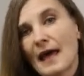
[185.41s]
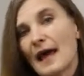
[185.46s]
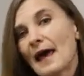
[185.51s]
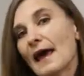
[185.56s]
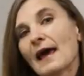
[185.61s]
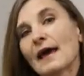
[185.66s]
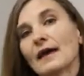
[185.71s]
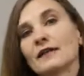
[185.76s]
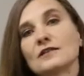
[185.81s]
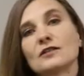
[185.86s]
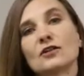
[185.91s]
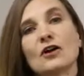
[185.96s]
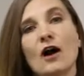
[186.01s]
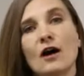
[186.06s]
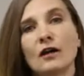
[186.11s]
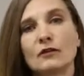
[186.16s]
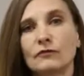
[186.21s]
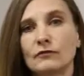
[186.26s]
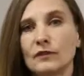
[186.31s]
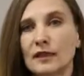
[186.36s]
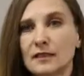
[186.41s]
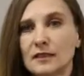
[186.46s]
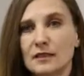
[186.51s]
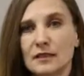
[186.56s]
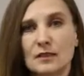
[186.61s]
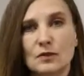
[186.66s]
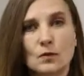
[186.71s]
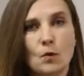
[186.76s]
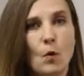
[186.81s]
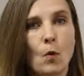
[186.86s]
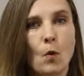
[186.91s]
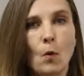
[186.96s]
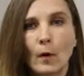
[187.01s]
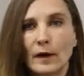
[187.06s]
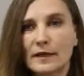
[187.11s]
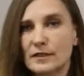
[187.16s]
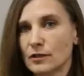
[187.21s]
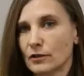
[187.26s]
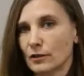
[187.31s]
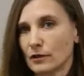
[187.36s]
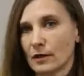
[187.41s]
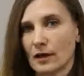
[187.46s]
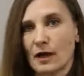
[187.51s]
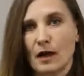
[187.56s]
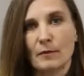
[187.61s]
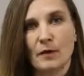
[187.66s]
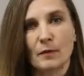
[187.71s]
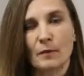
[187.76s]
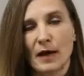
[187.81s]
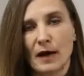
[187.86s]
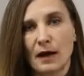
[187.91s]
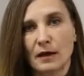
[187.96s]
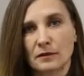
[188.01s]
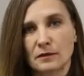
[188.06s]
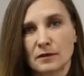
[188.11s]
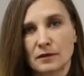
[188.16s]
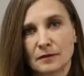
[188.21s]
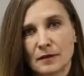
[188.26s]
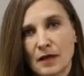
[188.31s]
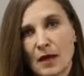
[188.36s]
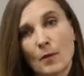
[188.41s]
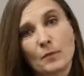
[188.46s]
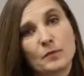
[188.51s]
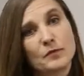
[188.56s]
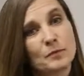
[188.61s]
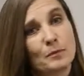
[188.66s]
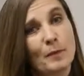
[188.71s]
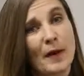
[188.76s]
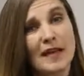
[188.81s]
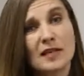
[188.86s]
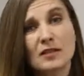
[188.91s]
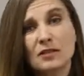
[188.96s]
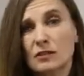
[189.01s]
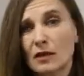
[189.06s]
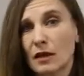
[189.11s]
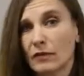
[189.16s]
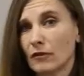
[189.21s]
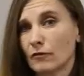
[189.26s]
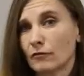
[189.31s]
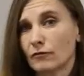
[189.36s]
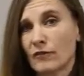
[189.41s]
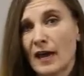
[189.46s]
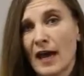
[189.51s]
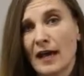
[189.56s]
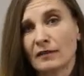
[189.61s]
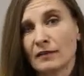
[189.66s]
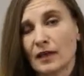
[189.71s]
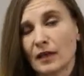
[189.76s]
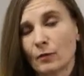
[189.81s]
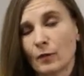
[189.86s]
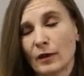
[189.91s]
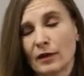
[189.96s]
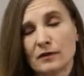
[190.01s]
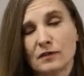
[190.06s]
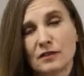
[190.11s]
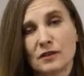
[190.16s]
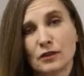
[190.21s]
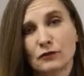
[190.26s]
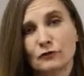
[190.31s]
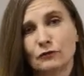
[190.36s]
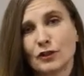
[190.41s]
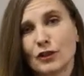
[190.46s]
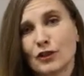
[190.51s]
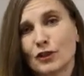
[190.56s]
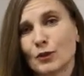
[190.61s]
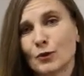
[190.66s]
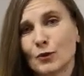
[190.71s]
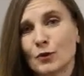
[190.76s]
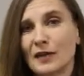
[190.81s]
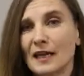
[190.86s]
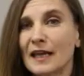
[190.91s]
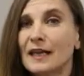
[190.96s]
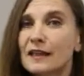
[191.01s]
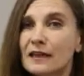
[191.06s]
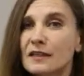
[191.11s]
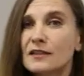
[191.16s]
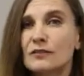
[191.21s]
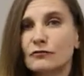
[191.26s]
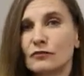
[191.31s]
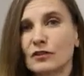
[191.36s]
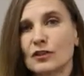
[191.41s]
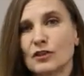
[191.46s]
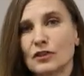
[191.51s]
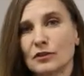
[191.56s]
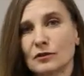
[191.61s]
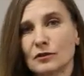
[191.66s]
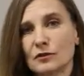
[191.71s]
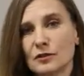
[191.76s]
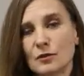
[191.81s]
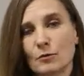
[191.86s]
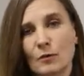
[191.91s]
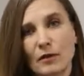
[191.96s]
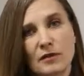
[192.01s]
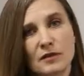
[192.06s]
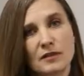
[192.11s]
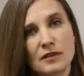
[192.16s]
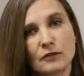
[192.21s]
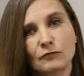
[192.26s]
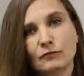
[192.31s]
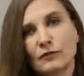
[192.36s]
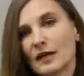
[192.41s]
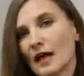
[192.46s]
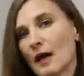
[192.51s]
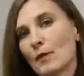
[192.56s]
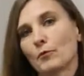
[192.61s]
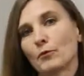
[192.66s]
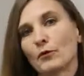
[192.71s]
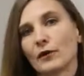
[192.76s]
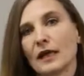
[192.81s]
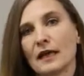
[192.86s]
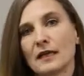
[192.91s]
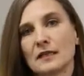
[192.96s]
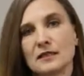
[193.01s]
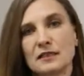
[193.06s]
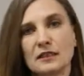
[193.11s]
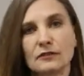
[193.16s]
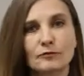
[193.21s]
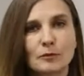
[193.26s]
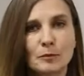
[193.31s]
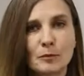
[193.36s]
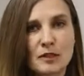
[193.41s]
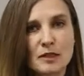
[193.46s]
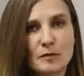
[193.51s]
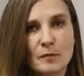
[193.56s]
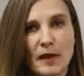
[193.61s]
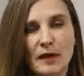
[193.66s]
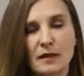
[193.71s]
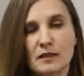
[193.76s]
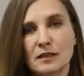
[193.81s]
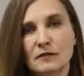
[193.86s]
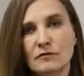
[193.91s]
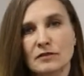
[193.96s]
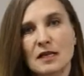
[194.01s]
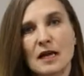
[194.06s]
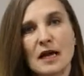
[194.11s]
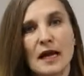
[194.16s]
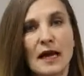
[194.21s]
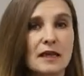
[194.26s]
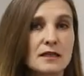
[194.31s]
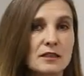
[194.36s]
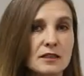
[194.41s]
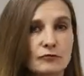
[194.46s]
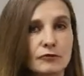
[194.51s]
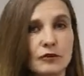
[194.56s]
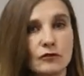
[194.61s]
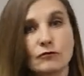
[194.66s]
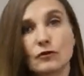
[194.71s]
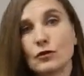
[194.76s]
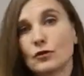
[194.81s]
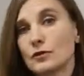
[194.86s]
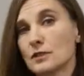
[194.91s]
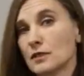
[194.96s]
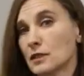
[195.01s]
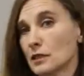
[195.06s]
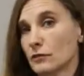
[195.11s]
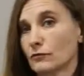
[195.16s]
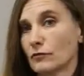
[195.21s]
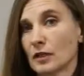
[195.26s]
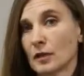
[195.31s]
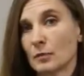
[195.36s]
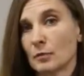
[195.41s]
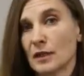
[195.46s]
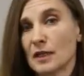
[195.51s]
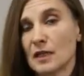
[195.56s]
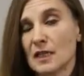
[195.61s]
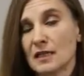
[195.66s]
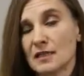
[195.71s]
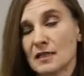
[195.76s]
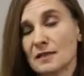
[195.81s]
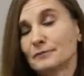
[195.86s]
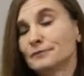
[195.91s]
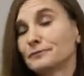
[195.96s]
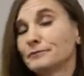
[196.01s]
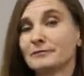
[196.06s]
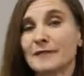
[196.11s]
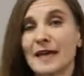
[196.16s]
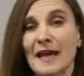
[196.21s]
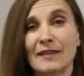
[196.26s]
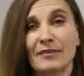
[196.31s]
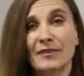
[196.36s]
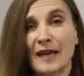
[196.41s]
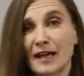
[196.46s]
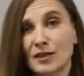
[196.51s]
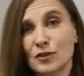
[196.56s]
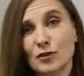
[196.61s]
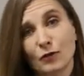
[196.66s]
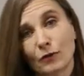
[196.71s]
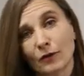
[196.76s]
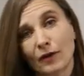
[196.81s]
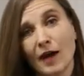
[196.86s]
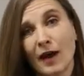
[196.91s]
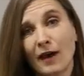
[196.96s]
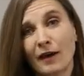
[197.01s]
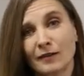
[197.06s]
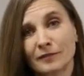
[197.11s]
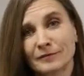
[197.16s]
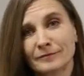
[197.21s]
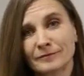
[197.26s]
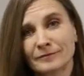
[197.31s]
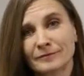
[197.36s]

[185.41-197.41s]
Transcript: And conflict is always going to come about based on the fact that we are different, unique individuals with different upbringings, different perspectives, and different views and different opinions. And that's okay.